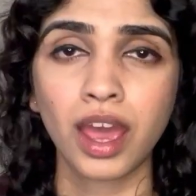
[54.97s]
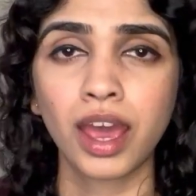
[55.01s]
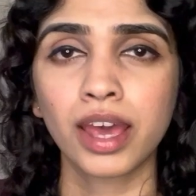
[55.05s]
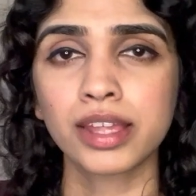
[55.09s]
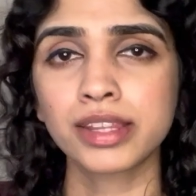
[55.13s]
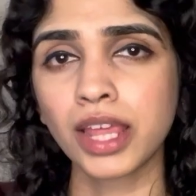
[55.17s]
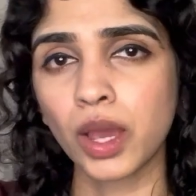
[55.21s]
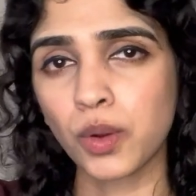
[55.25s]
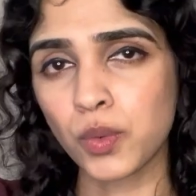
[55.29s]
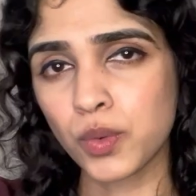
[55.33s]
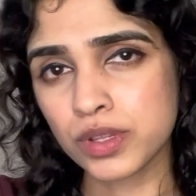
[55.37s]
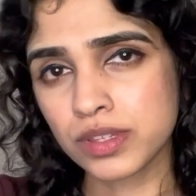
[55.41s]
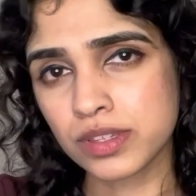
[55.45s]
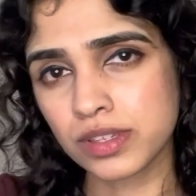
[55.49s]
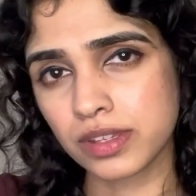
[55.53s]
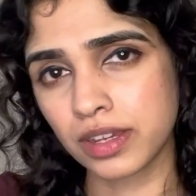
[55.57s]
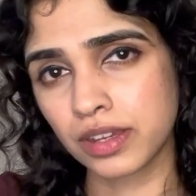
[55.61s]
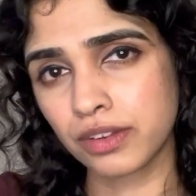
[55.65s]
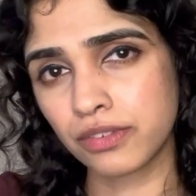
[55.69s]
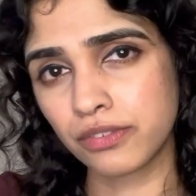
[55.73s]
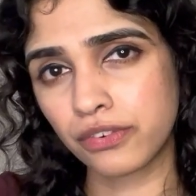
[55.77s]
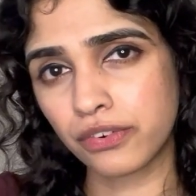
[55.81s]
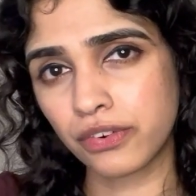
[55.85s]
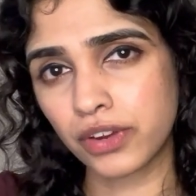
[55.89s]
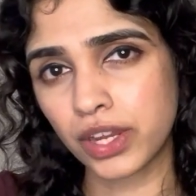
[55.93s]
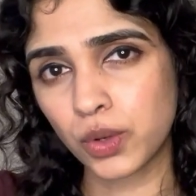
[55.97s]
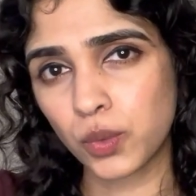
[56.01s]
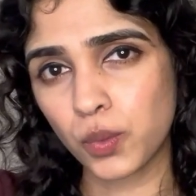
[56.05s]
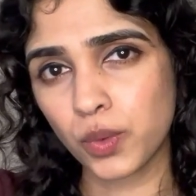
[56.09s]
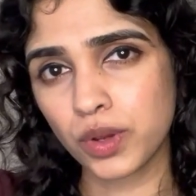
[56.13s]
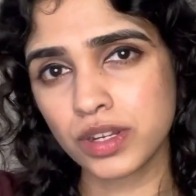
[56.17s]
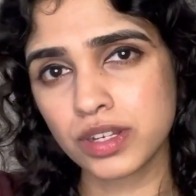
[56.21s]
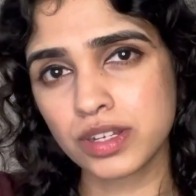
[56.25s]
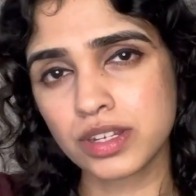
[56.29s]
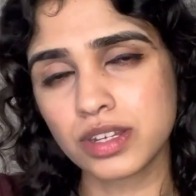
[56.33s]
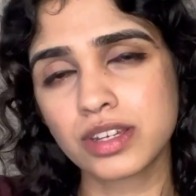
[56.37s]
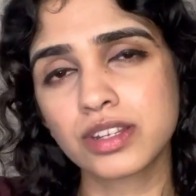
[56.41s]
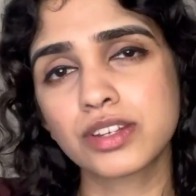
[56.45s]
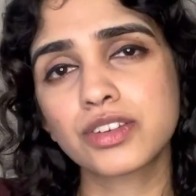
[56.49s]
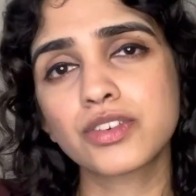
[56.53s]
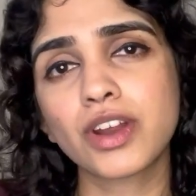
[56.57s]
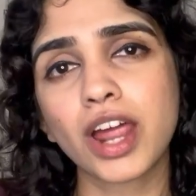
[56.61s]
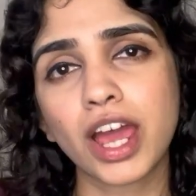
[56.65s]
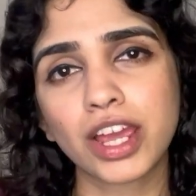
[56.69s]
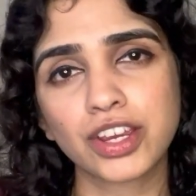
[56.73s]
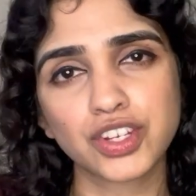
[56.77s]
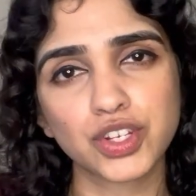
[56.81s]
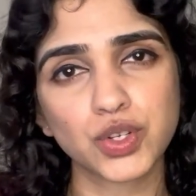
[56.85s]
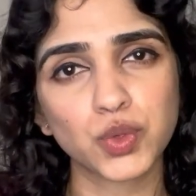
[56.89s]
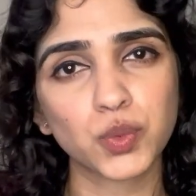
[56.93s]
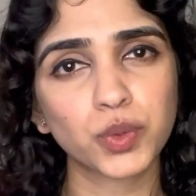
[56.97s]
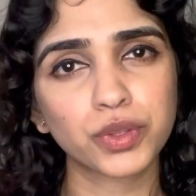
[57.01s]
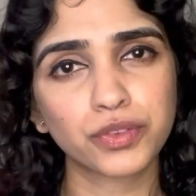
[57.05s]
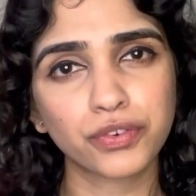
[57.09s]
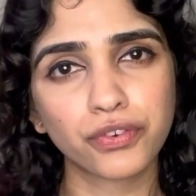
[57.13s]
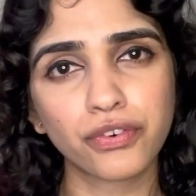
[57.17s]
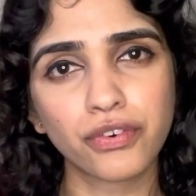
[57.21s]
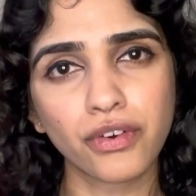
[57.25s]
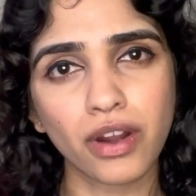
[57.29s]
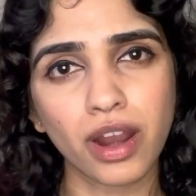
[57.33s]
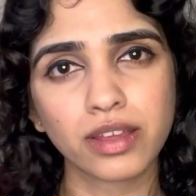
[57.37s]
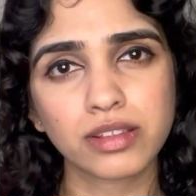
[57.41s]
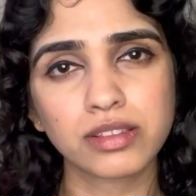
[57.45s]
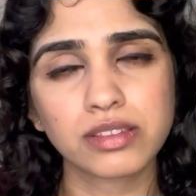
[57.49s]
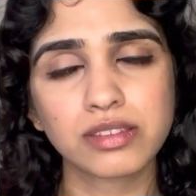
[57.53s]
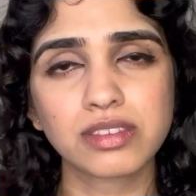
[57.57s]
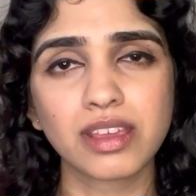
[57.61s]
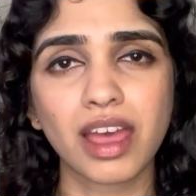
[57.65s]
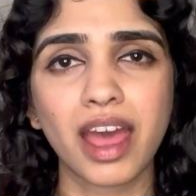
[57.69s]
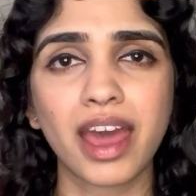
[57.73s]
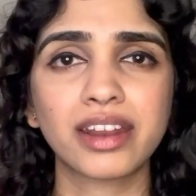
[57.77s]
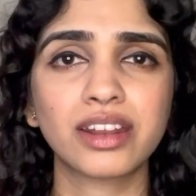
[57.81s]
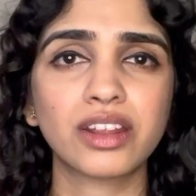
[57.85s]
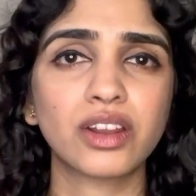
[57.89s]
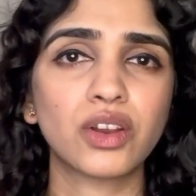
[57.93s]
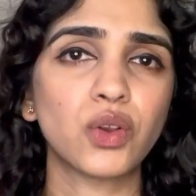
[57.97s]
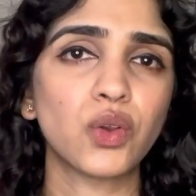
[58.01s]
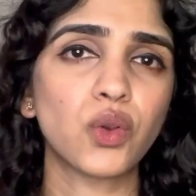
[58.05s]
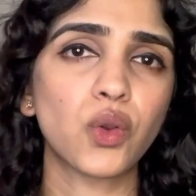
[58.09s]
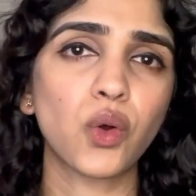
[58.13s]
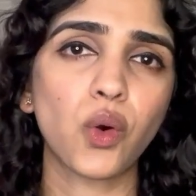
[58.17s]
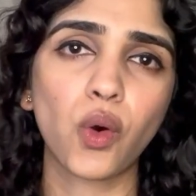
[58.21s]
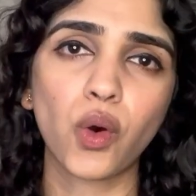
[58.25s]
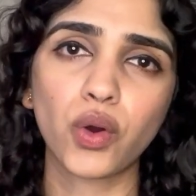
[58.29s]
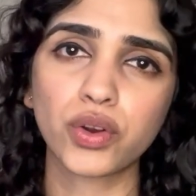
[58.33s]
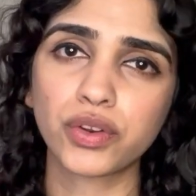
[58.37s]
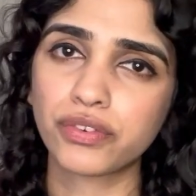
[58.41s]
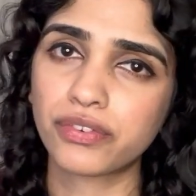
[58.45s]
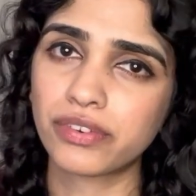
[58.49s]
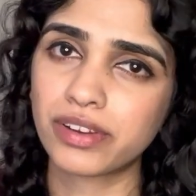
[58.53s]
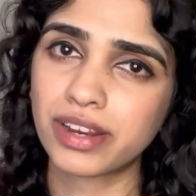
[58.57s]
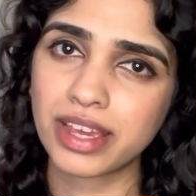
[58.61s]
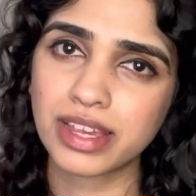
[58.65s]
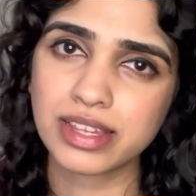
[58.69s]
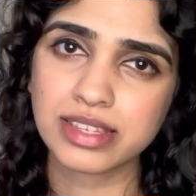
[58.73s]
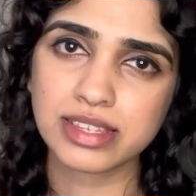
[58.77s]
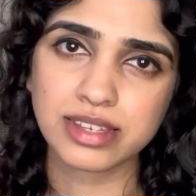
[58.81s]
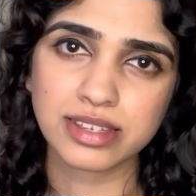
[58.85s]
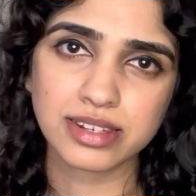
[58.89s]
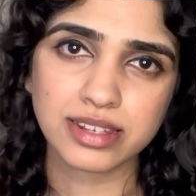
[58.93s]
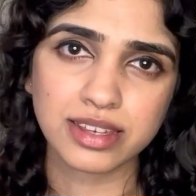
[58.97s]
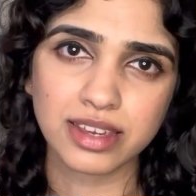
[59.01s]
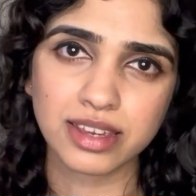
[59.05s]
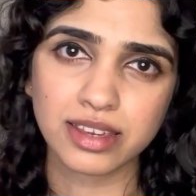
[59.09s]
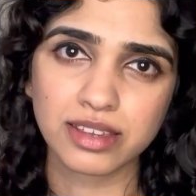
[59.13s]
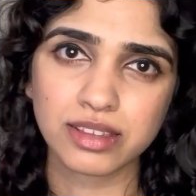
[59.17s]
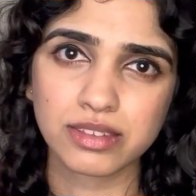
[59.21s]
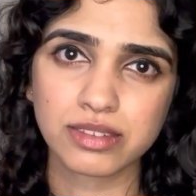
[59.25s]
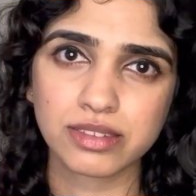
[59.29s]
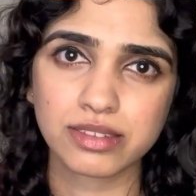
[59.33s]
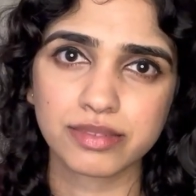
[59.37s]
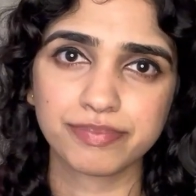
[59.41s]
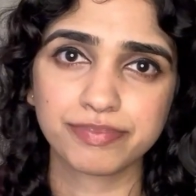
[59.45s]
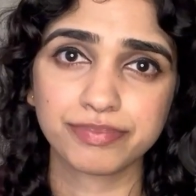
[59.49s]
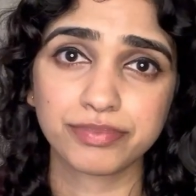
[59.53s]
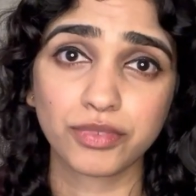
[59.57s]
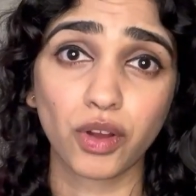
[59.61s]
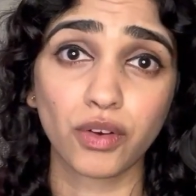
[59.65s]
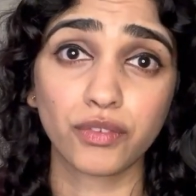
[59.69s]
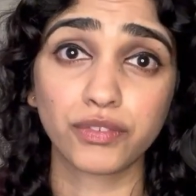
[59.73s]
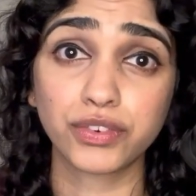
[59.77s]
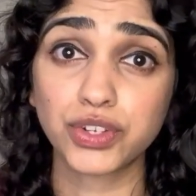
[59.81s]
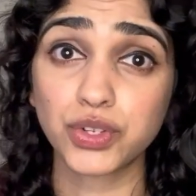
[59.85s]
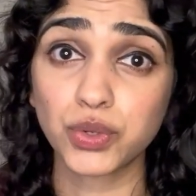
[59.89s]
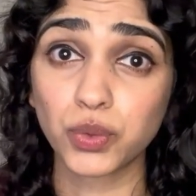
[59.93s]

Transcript: There was infrequent interaction with friends and a lot of lazy days of